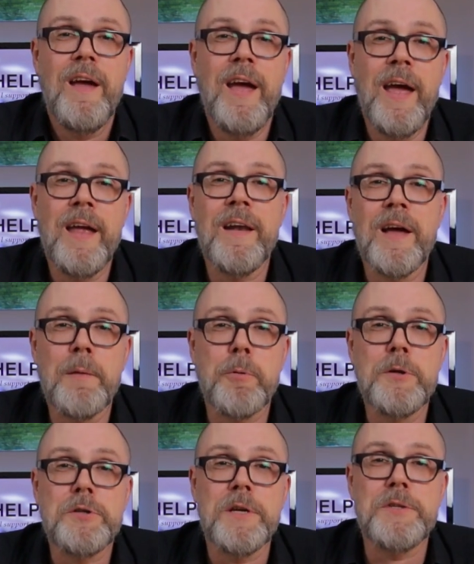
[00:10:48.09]
And I
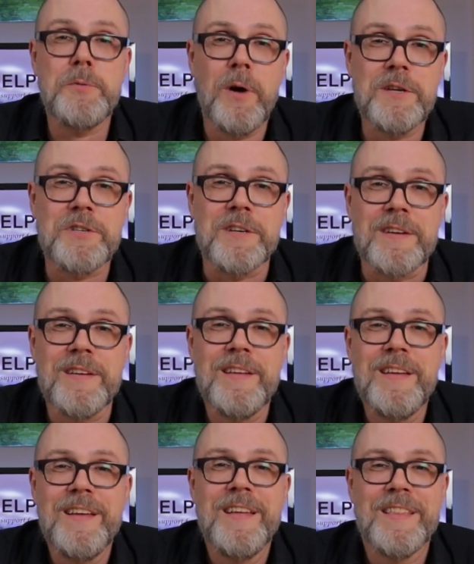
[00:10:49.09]
appreciate you watching.
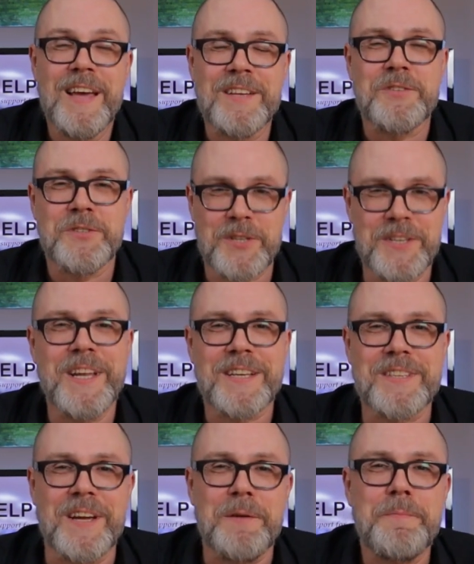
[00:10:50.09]
Thanks. I'll see you
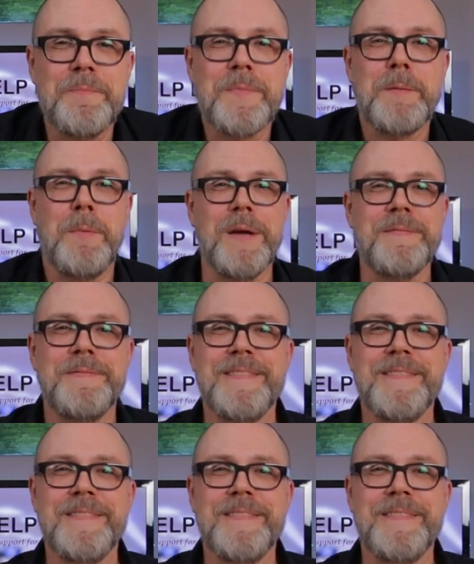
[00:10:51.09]
next time. Bye.